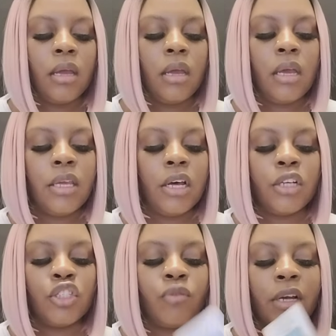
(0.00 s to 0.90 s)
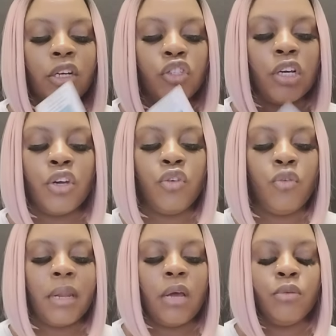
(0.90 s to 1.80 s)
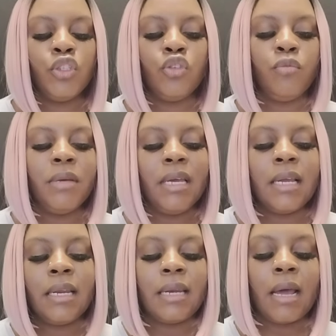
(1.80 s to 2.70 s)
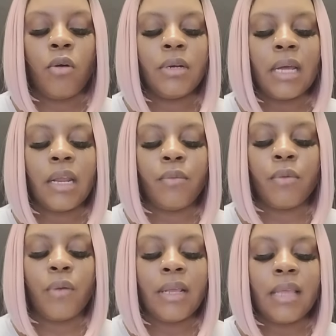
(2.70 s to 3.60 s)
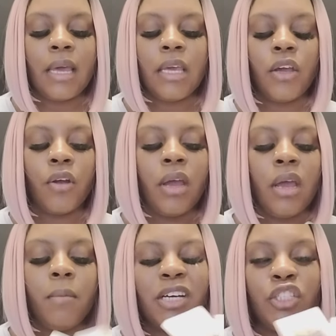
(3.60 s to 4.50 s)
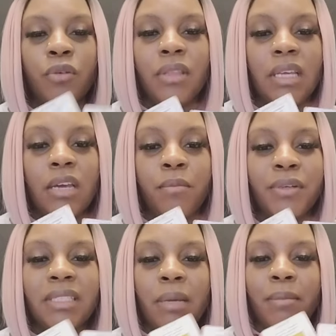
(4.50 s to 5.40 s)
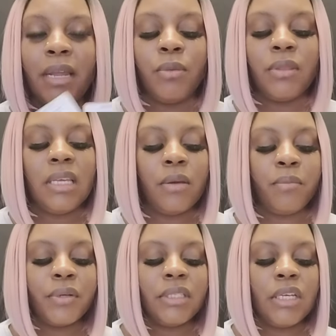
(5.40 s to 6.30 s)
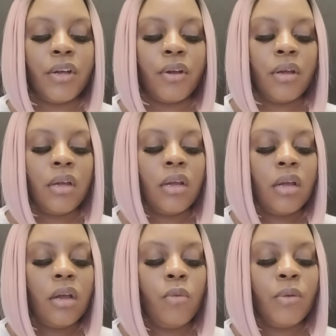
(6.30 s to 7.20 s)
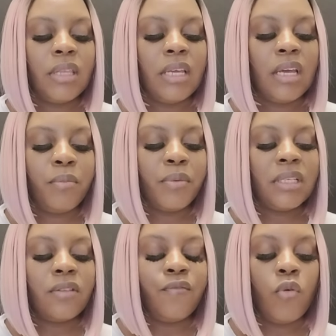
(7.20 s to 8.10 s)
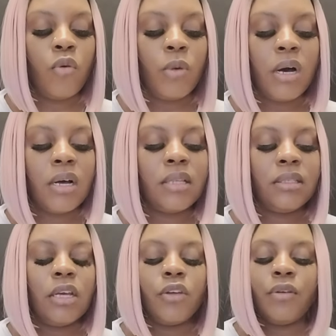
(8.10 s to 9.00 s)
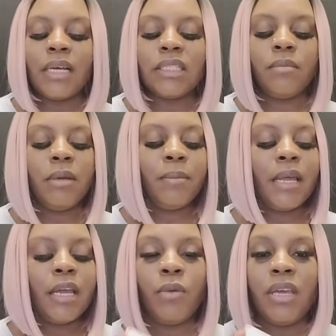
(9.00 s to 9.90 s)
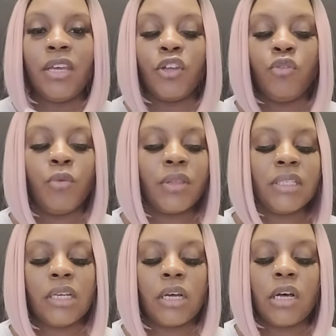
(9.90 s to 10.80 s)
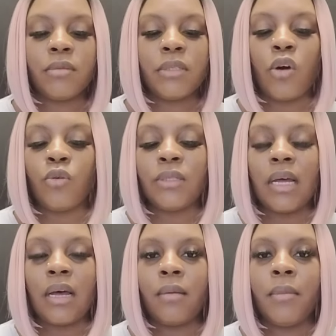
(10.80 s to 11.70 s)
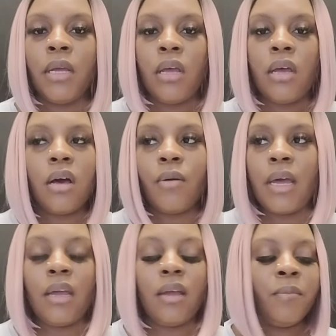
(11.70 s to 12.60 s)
Yeah, trying to juggle you, play with you, be in and out. Now they regret that here because you're the Empress. They played with the Empress here. With the Empress and the Four of Wands. Yeah, you're not to be played with. Yeah, you were the Ten of Cups the whole time. Okay?